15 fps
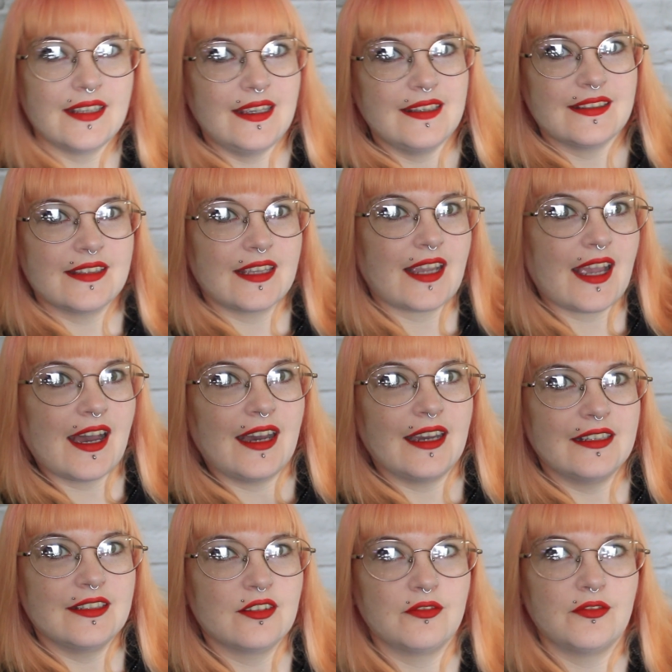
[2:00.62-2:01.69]
is the
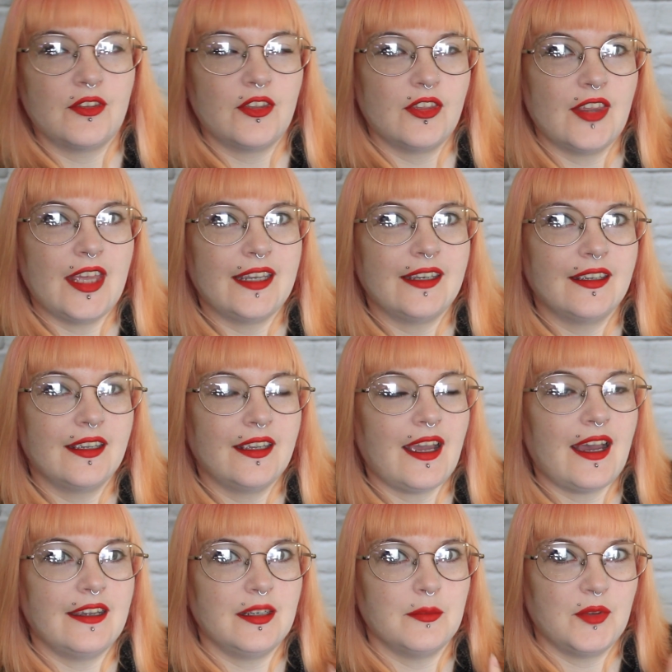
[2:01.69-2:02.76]
kind of thing
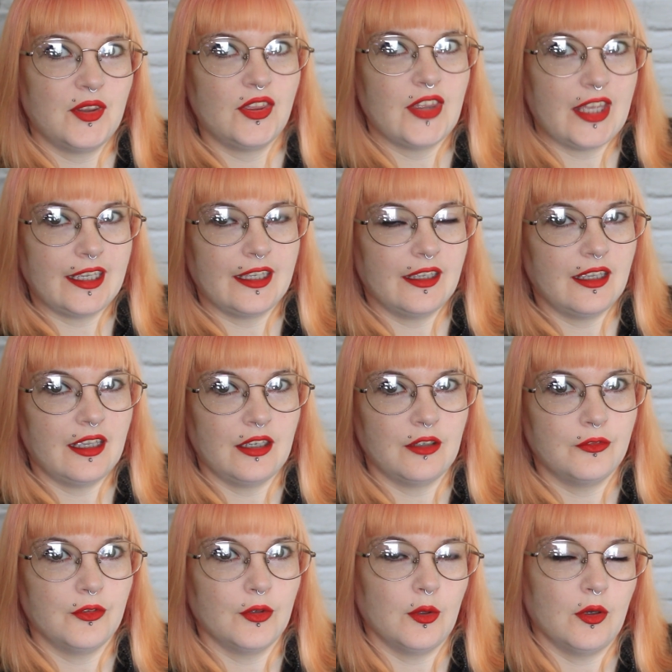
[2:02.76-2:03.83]
I am thinking
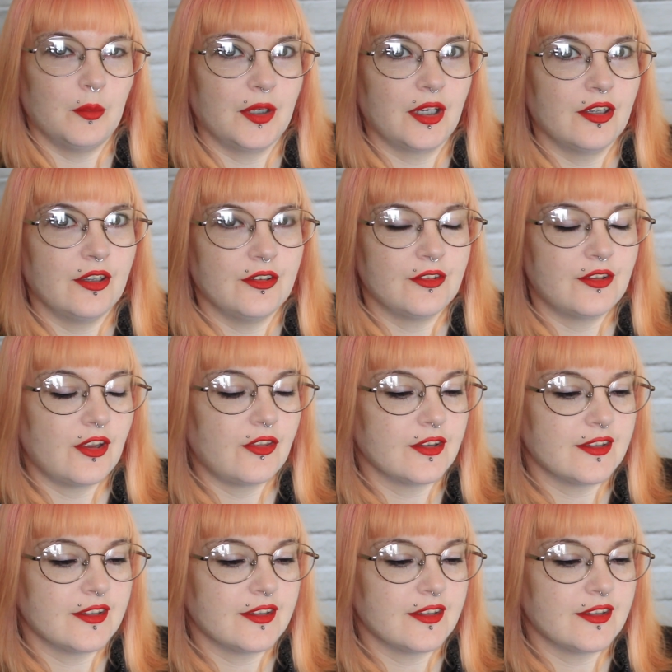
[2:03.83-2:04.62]
for, because the